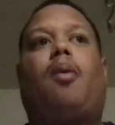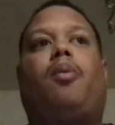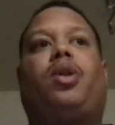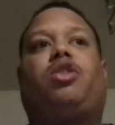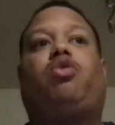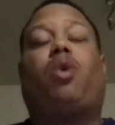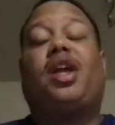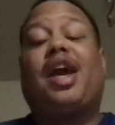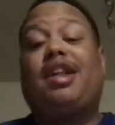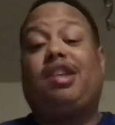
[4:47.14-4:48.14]
With the
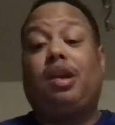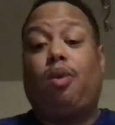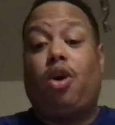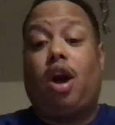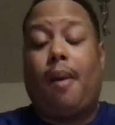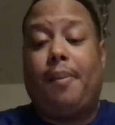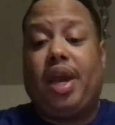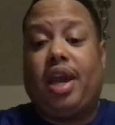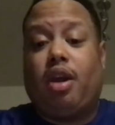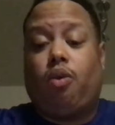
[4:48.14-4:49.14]
2018 World Cup
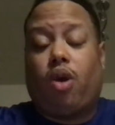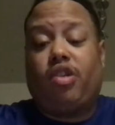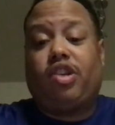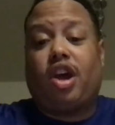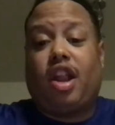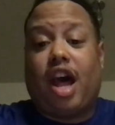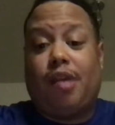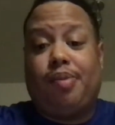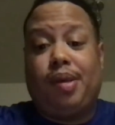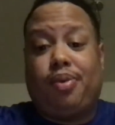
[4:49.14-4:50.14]
being in Russia, a lot
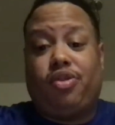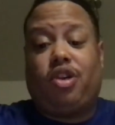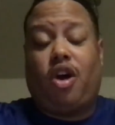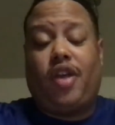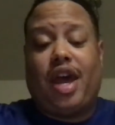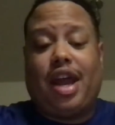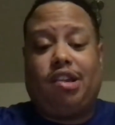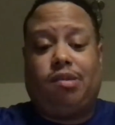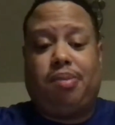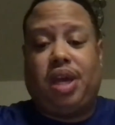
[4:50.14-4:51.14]
of people saw that
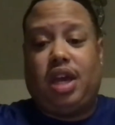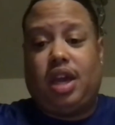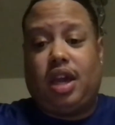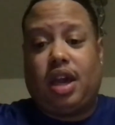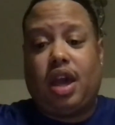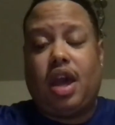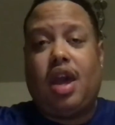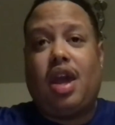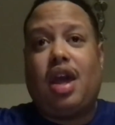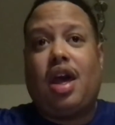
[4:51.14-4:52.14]
as being
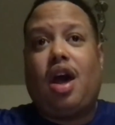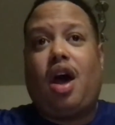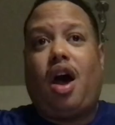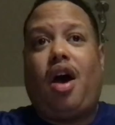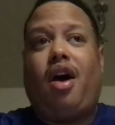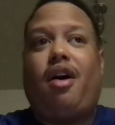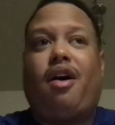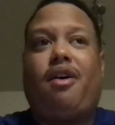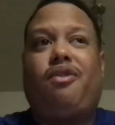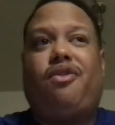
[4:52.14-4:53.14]

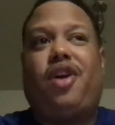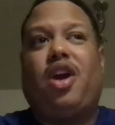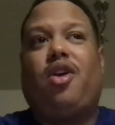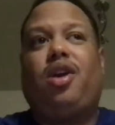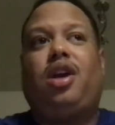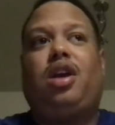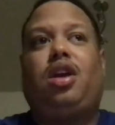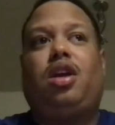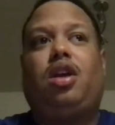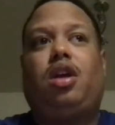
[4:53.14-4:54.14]
a
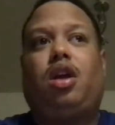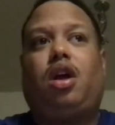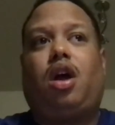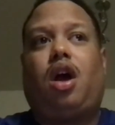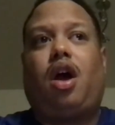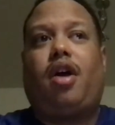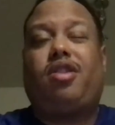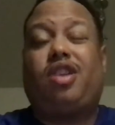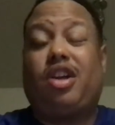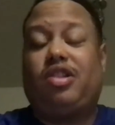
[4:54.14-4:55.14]
very
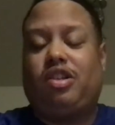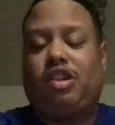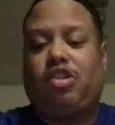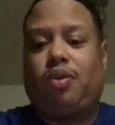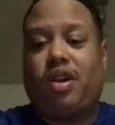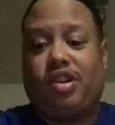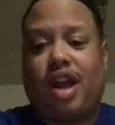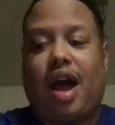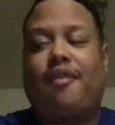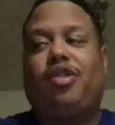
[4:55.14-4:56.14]
touchy situation.
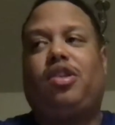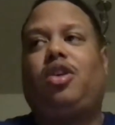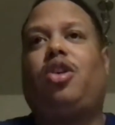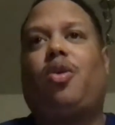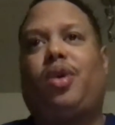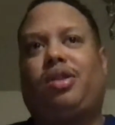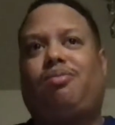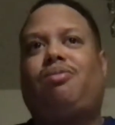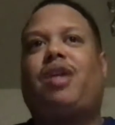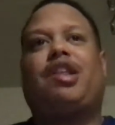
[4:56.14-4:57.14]
Obviously, with
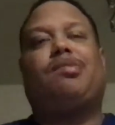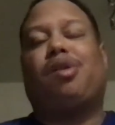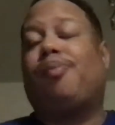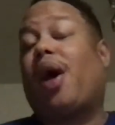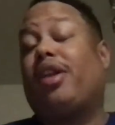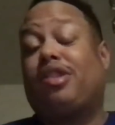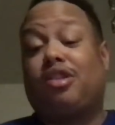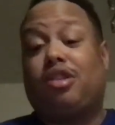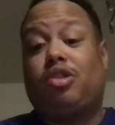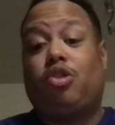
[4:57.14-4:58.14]
not to bring
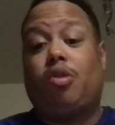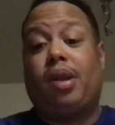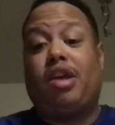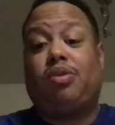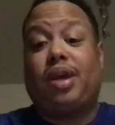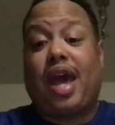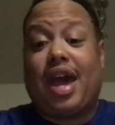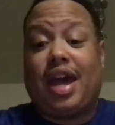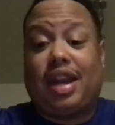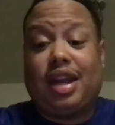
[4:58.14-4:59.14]
politics into it, but as we
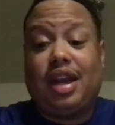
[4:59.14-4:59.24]
had